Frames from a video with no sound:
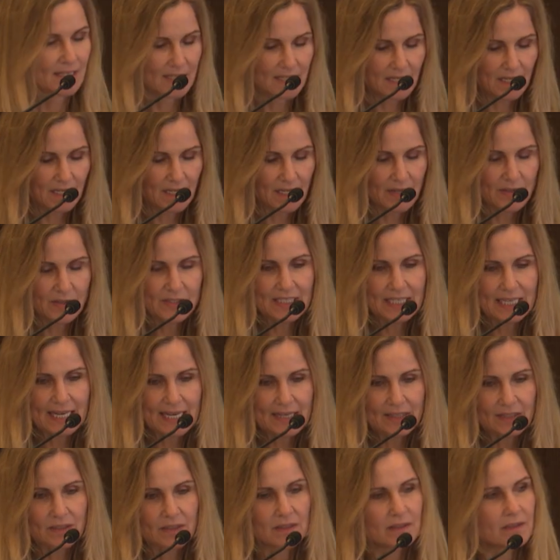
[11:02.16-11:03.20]
Close
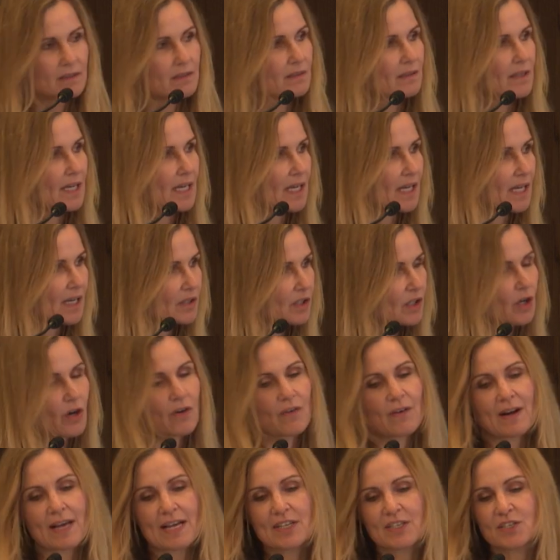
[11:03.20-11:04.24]
clinical
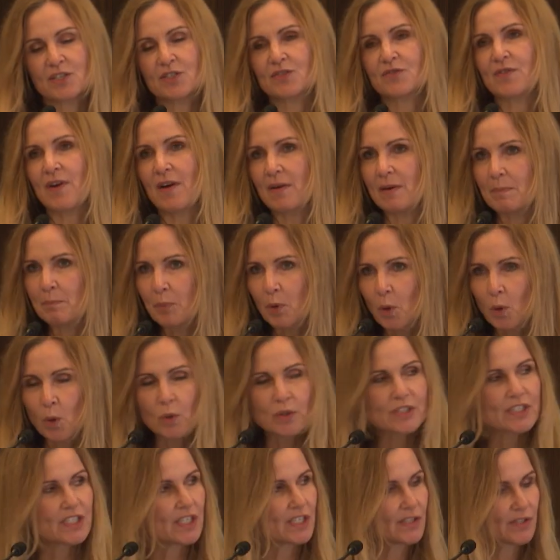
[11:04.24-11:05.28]
correlation is very
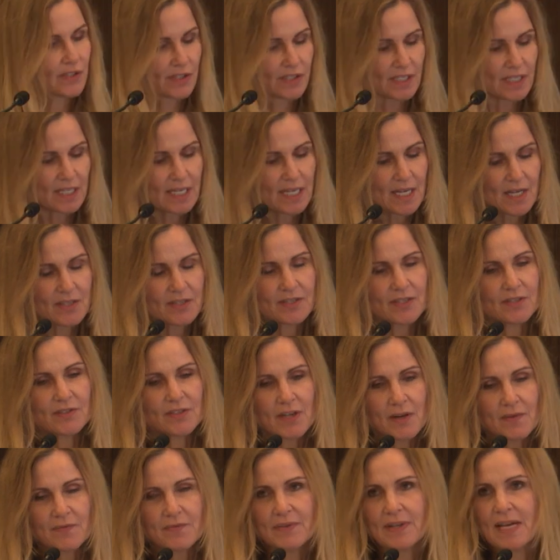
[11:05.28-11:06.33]
important. So
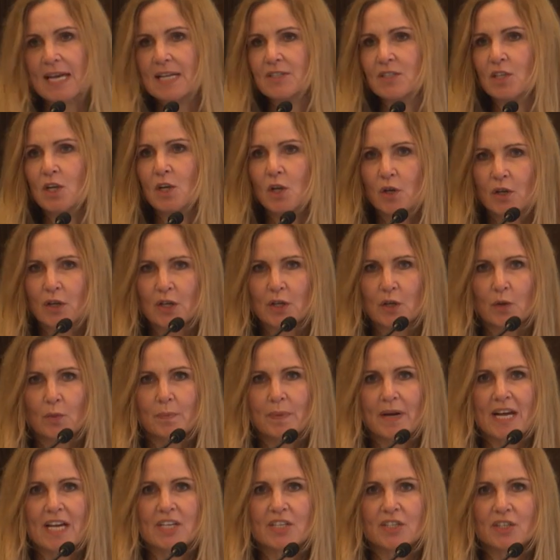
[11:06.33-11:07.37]
don't forget to look at your
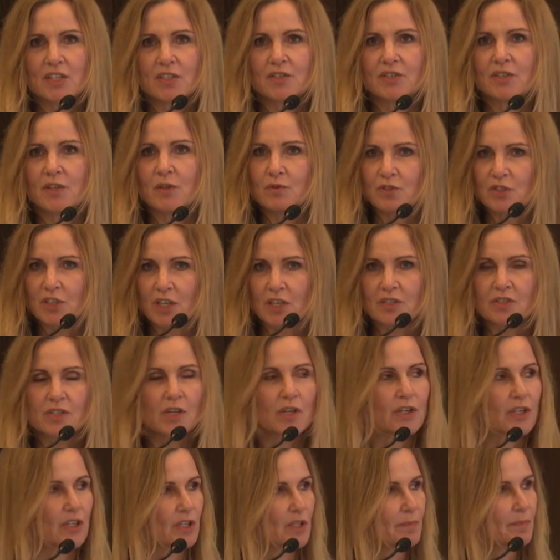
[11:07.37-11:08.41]
patient. Don't just
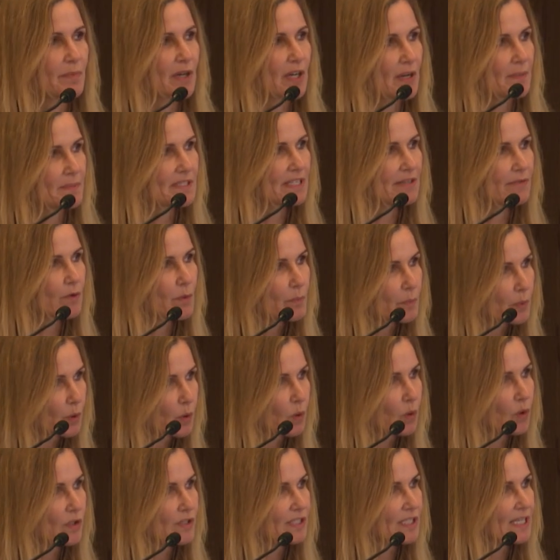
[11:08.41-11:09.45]
look at the biopsy
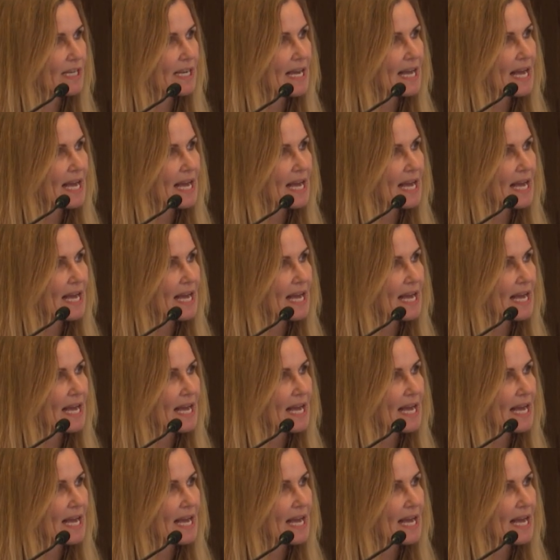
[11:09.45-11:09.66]
report.